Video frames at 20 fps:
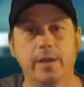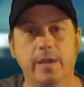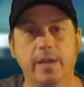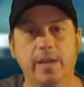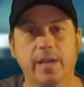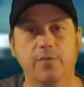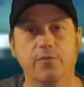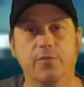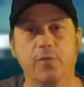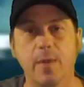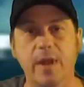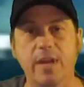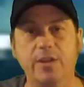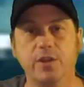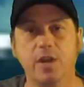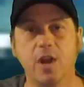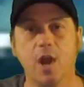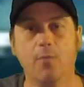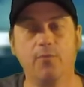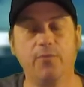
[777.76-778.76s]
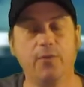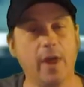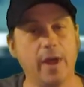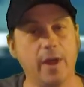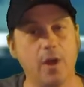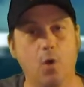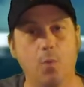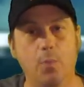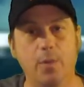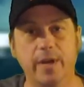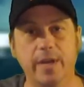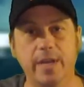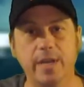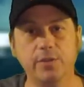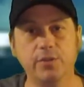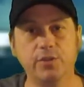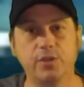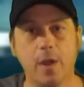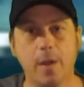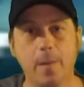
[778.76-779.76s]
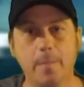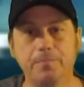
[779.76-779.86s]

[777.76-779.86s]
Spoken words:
information helpful. I hope it is.